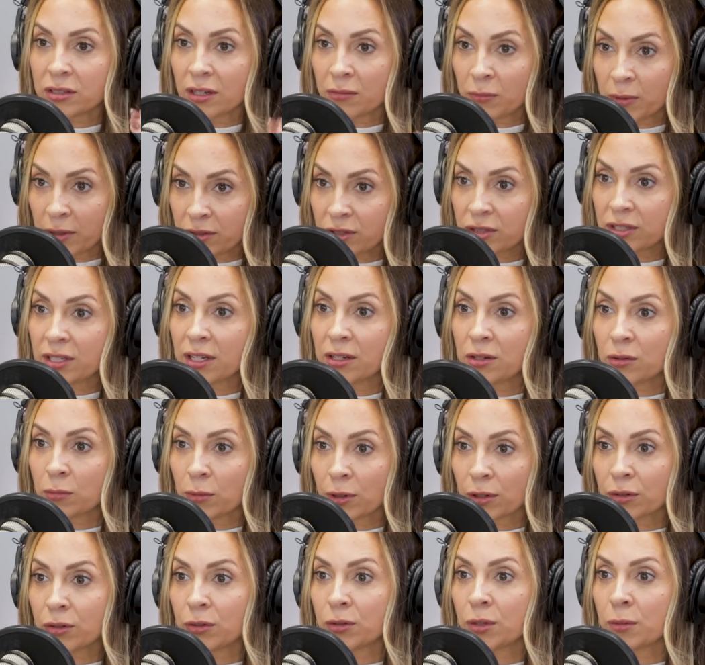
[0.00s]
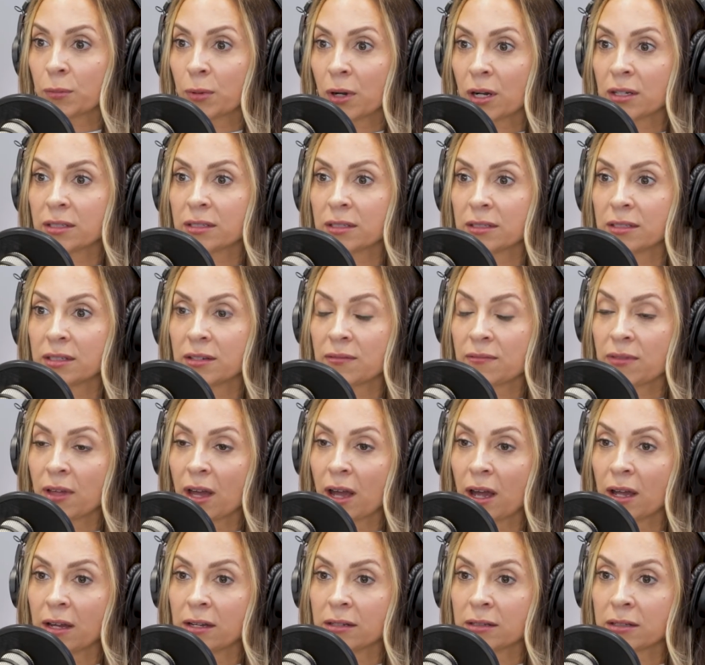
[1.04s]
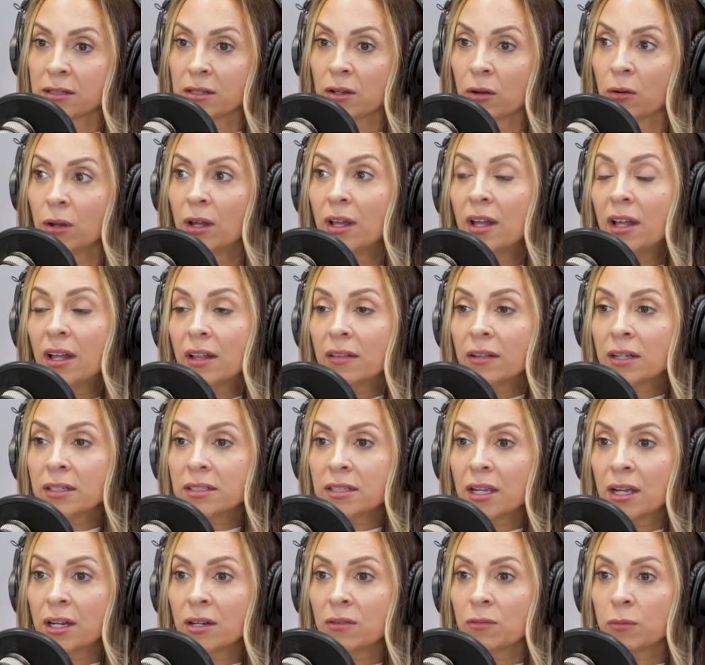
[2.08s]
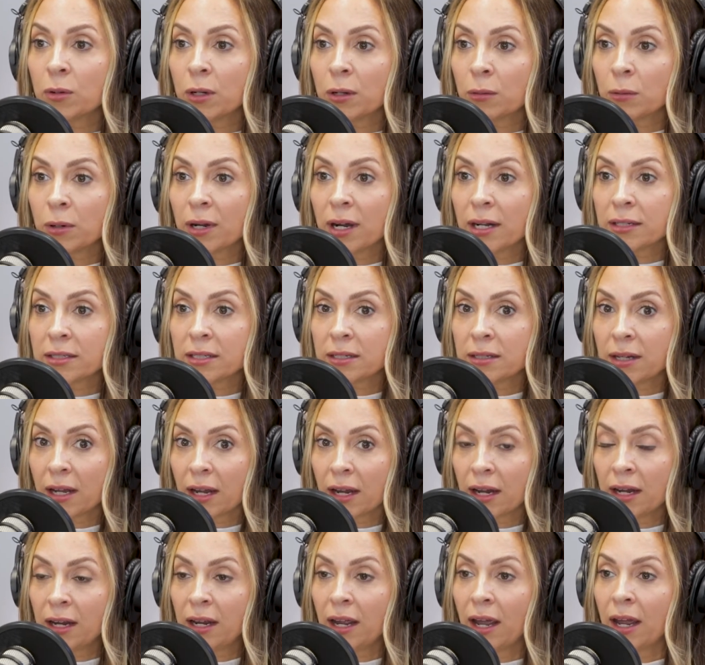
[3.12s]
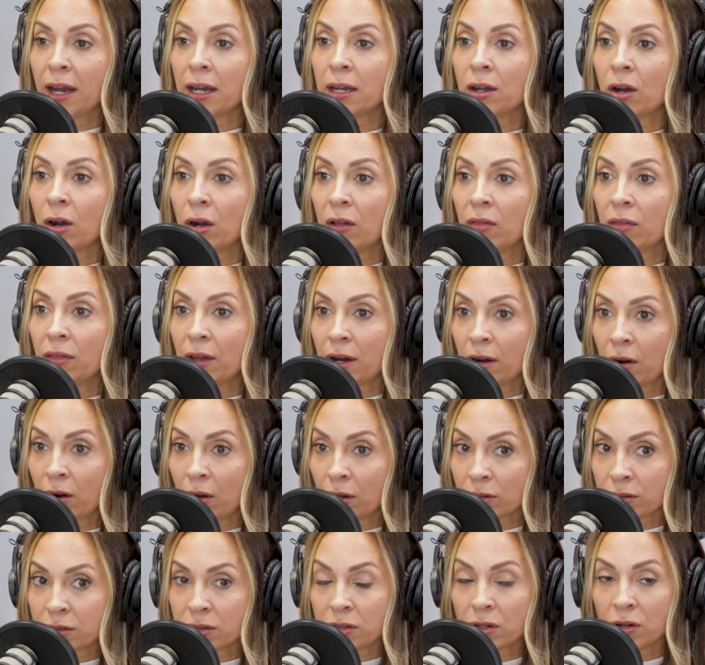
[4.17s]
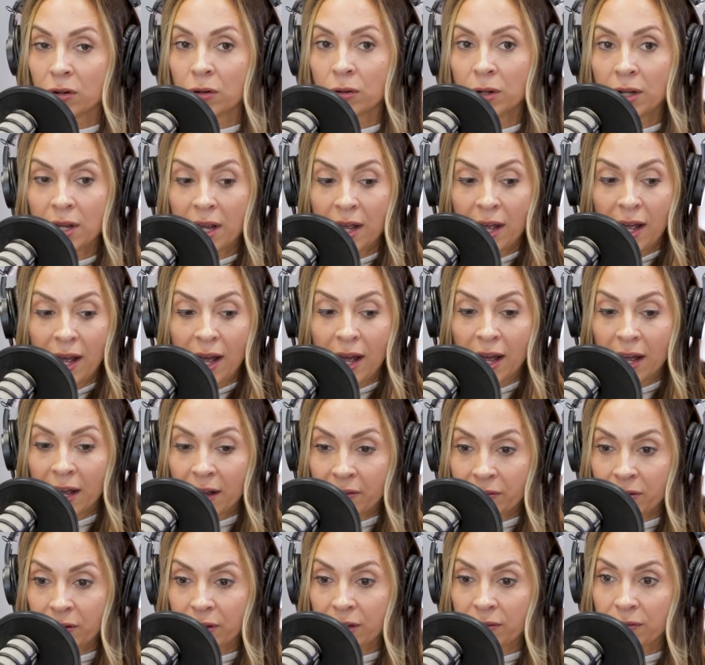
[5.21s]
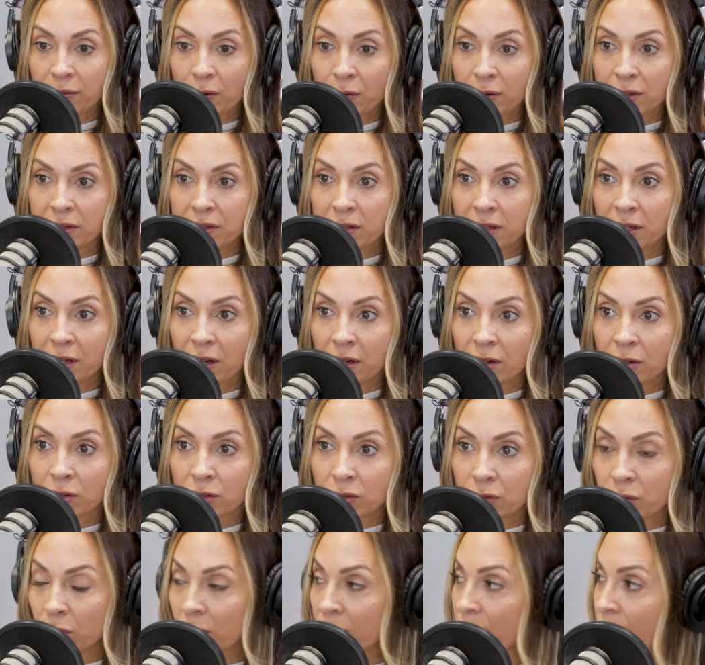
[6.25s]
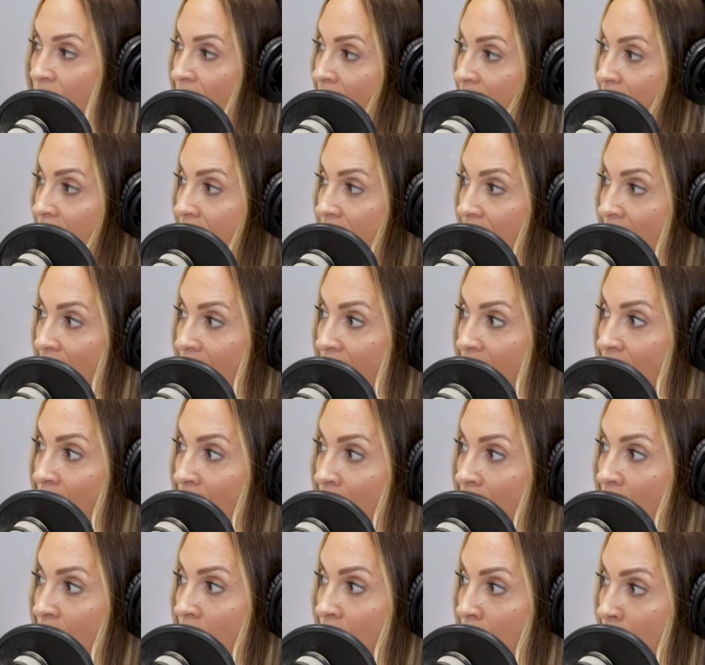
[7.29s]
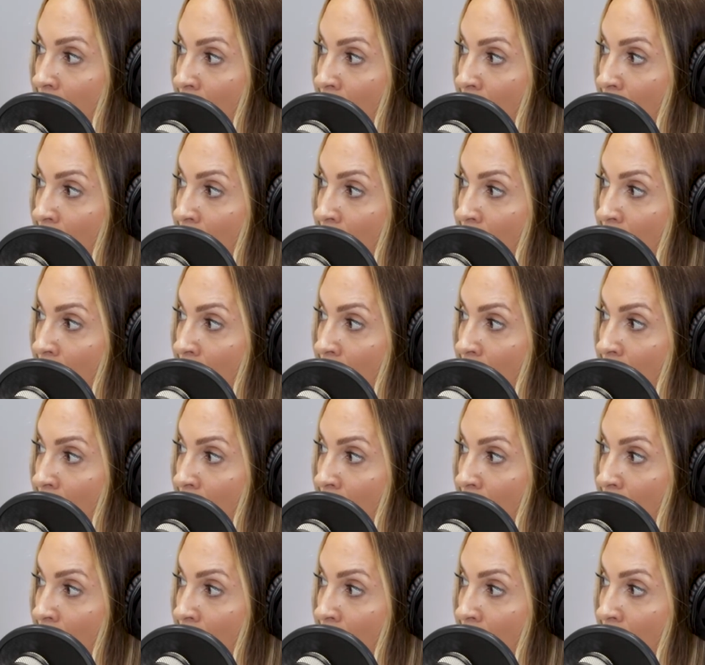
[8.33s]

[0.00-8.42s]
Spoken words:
we just had to work through the process of that. And so that's kind of where we're at today. And then also heavily focusing on our storefront and selling our own